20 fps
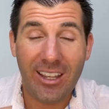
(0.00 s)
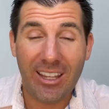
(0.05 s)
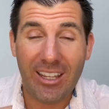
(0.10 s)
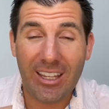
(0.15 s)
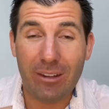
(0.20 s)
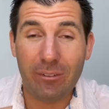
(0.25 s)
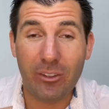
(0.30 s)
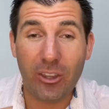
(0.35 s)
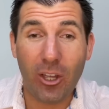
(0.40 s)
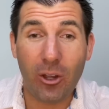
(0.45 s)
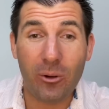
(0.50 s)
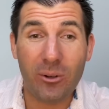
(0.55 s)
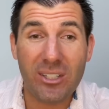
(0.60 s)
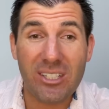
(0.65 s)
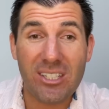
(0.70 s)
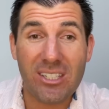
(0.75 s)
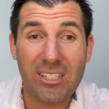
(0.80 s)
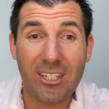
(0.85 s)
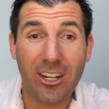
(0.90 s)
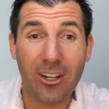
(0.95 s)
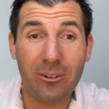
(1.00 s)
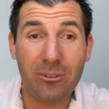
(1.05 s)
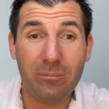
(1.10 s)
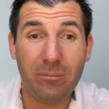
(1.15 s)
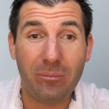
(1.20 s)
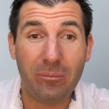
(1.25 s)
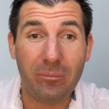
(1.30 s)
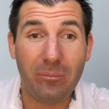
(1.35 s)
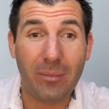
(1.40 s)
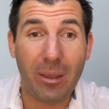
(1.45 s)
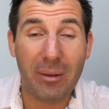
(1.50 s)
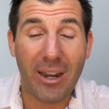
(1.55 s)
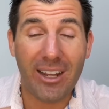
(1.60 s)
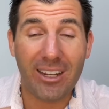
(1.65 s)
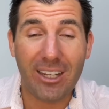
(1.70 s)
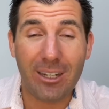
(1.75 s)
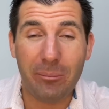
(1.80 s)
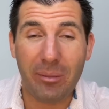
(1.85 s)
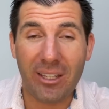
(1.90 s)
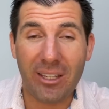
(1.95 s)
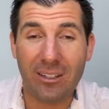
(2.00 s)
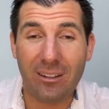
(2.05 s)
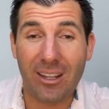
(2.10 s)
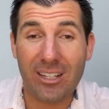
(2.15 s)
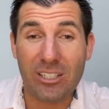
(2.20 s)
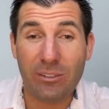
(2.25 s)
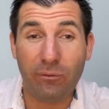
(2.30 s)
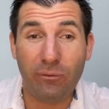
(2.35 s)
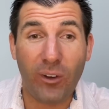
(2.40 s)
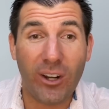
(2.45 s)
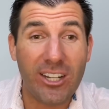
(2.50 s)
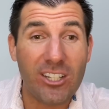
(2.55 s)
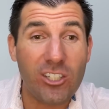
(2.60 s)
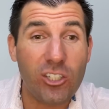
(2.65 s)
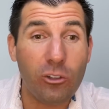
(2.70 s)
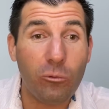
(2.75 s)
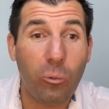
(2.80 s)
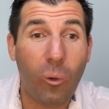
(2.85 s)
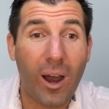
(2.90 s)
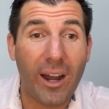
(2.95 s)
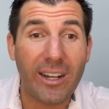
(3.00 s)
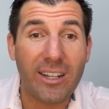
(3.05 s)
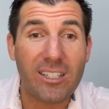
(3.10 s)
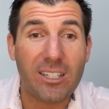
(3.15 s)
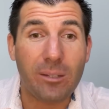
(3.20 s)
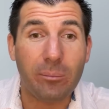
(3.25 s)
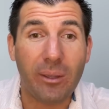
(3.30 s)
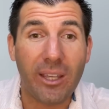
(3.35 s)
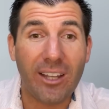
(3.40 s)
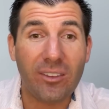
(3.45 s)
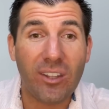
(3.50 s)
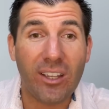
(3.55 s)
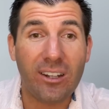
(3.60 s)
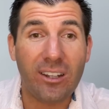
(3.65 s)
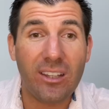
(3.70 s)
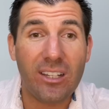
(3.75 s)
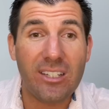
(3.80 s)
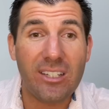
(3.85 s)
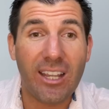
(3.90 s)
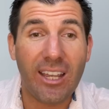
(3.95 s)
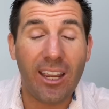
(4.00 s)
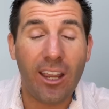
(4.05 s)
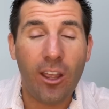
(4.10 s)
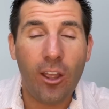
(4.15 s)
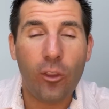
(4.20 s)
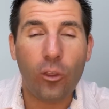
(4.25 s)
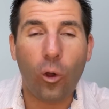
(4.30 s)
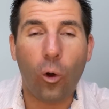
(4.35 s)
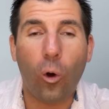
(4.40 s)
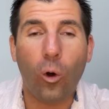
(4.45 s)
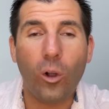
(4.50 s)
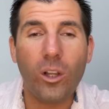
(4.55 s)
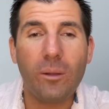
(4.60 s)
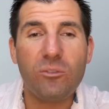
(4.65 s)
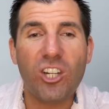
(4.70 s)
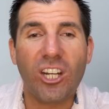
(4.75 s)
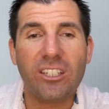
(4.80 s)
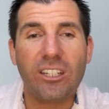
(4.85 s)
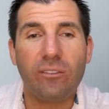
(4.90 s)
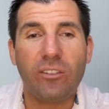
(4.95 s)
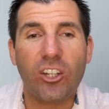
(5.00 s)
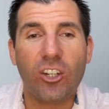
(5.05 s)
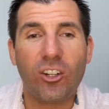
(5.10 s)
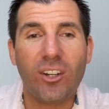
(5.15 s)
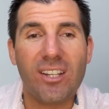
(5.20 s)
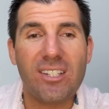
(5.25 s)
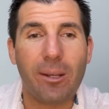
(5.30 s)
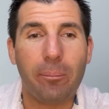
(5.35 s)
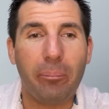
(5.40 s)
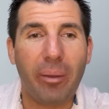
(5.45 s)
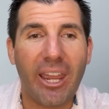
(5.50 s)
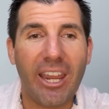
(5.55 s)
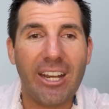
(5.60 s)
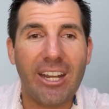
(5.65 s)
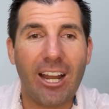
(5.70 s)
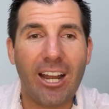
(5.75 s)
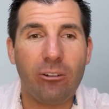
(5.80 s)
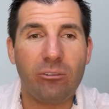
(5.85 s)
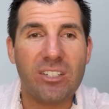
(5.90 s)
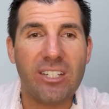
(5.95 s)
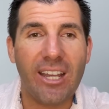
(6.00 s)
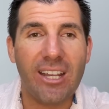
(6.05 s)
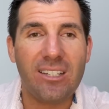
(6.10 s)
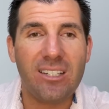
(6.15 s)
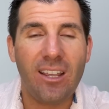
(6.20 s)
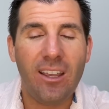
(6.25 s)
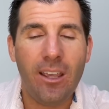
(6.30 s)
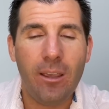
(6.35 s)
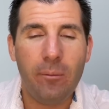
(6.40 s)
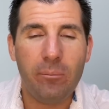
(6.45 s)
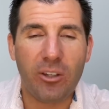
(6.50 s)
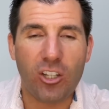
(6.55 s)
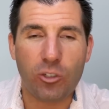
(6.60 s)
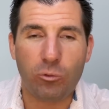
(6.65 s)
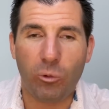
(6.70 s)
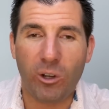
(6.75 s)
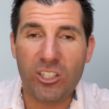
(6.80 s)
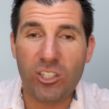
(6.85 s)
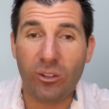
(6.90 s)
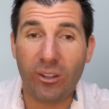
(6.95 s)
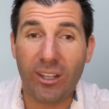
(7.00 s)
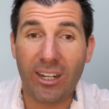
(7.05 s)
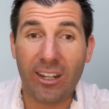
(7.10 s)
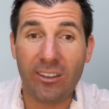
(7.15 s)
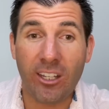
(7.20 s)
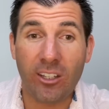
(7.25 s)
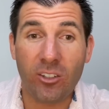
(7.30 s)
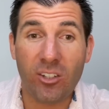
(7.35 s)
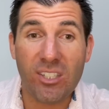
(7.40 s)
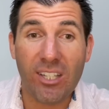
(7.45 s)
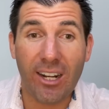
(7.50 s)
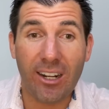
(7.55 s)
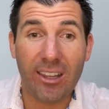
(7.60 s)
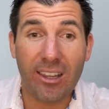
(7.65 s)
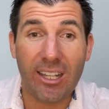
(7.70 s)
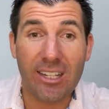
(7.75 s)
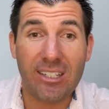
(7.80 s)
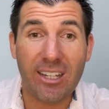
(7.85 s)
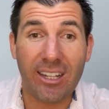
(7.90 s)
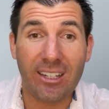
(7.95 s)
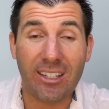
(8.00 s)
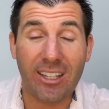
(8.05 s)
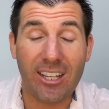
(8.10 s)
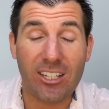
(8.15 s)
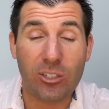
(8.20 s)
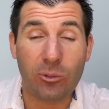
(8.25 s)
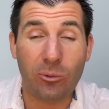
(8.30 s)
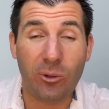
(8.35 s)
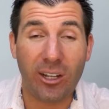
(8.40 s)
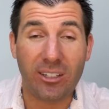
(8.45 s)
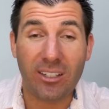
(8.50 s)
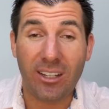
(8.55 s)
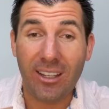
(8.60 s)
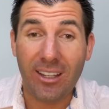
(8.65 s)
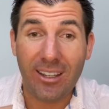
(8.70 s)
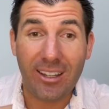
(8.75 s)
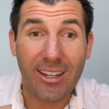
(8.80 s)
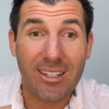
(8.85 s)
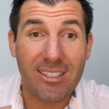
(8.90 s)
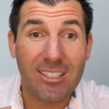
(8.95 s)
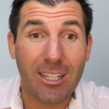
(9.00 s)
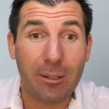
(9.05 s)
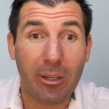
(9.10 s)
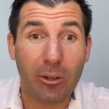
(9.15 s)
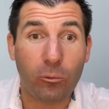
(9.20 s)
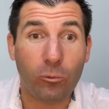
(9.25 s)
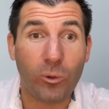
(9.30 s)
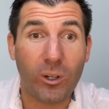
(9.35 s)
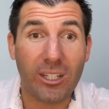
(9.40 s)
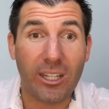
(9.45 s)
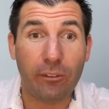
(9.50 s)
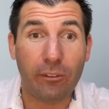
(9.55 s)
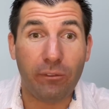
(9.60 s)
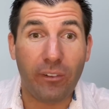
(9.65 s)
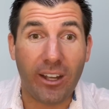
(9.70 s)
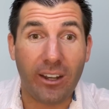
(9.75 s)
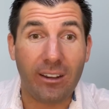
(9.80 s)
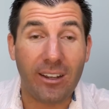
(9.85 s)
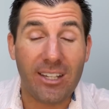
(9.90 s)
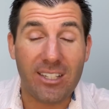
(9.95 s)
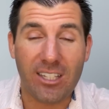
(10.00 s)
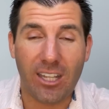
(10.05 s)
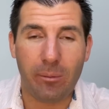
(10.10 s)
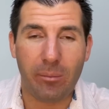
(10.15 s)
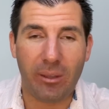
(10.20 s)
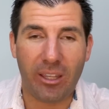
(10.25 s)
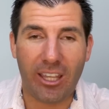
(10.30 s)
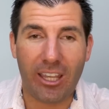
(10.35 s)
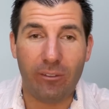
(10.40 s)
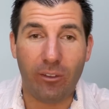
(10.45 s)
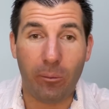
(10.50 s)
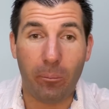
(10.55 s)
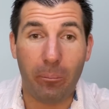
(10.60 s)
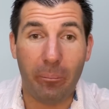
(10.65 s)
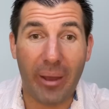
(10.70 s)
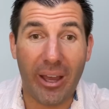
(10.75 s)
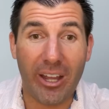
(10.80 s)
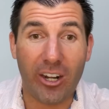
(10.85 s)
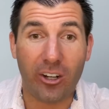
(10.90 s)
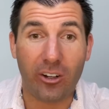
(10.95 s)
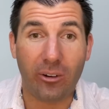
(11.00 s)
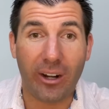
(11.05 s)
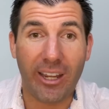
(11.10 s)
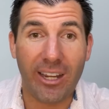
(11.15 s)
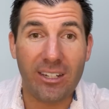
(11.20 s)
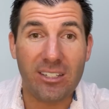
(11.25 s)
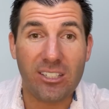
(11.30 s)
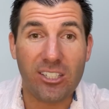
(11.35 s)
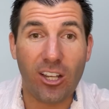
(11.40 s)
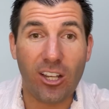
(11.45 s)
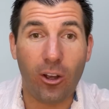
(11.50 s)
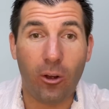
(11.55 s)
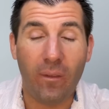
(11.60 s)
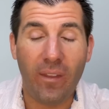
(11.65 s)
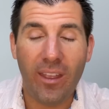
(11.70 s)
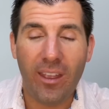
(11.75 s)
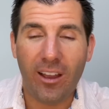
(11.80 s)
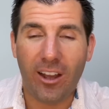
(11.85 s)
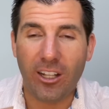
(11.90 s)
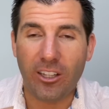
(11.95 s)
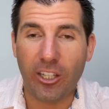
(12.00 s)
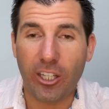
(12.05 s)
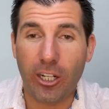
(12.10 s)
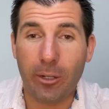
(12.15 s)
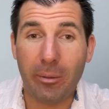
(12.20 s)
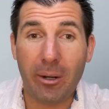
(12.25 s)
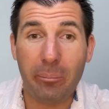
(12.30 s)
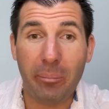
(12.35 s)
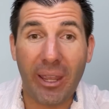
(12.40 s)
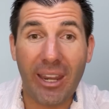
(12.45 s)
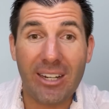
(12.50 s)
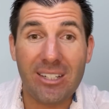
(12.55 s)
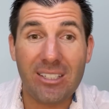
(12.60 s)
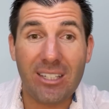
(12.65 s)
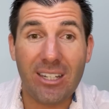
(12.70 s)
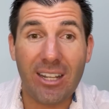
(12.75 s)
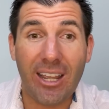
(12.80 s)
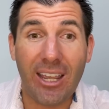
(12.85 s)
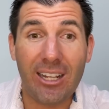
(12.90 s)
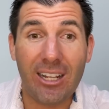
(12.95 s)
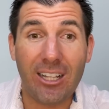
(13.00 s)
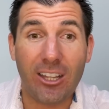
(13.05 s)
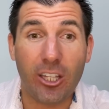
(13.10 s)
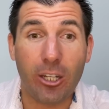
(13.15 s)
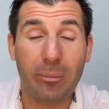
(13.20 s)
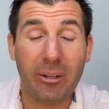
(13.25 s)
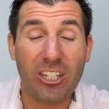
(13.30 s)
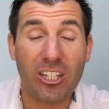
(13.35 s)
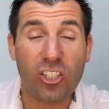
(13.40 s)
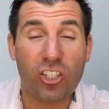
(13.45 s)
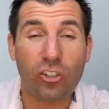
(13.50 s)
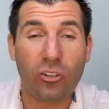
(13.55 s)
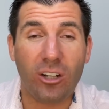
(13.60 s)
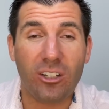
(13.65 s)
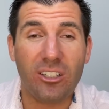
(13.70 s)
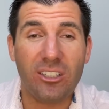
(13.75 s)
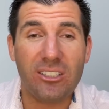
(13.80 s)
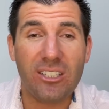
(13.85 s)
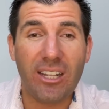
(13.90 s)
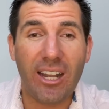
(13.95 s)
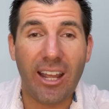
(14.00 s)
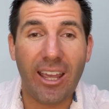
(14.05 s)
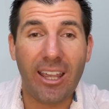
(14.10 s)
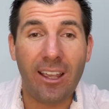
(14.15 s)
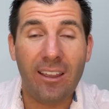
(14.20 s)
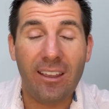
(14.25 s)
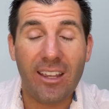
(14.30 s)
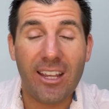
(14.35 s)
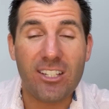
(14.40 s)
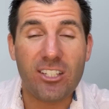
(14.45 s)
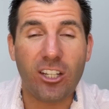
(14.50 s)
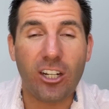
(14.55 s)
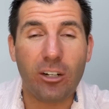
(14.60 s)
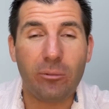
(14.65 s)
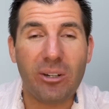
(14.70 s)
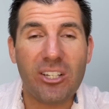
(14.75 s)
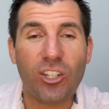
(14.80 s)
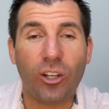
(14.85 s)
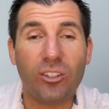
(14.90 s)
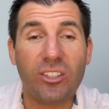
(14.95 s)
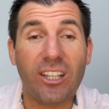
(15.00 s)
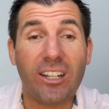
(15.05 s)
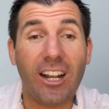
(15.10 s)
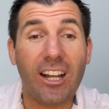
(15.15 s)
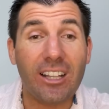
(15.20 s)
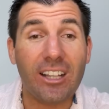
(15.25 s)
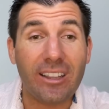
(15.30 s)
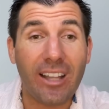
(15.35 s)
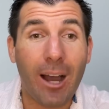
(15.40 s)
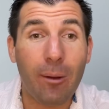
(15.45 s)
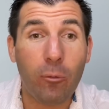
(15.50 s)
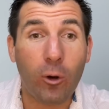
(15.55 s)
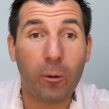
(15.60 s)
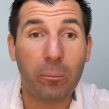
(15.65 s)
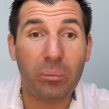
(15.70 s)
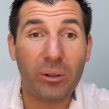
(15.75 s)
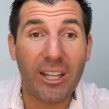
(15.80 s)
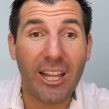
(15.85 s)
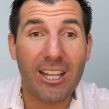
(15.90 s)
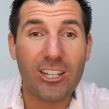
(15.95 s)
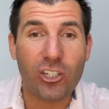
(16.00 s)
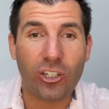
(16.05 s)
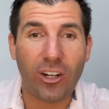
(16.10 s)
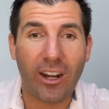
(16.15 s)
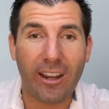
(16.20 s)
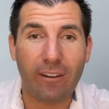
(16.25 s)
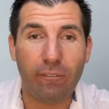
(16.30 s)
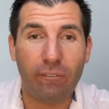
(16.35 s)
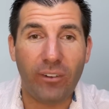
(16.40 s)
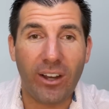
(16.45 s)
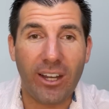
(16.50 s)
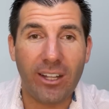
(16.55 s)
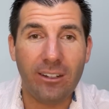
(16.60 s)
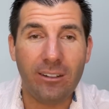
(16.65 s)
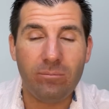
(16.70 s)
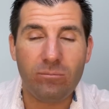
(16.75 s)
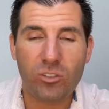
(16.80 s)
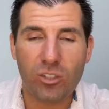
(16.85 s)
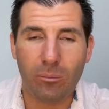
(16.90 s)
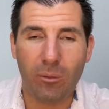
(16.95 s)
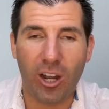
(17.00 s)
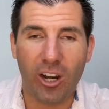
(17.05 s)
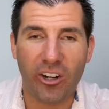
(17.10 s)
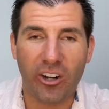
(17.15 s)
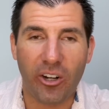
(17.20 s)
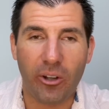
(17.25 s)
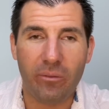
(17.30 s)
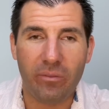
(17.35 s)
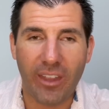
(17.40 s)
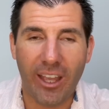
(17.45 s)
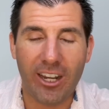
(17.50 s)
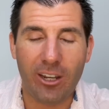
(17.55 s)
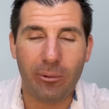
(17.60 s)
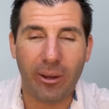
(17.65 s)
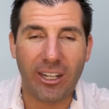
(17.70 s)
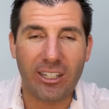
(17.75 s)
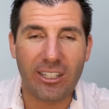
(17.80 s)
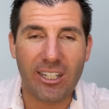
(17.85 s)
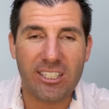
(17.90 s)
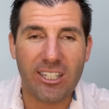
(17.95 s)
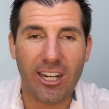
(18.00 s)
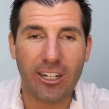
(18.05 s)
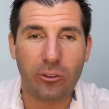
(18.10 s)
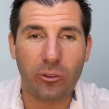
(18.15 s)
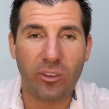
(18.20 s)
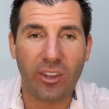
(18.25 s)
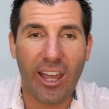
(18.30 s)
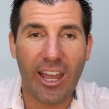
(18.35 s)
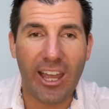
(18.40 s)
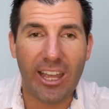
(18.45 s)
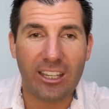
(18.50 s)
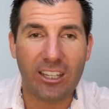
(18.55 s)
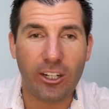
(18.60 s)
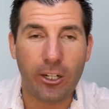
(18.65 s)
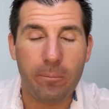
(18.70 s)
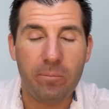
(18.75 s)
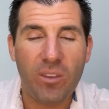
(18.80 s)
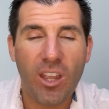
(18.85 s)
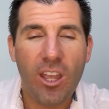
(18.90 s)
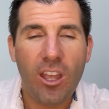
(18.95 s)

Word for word: even though it's, you know, maybe not gonna be as fun as you'd want it to be. At the end of the day, the whole objective here is to pay down debt because once you get on the other side of that debt, guess what? It's gonna be really fun. It's gonna be even better, right? So a little bit of pain today, a little bit of struggle today is gonna result in a lot more pleasure and fun tomorrow tomorrow. Anyway, let's talk through the hack here.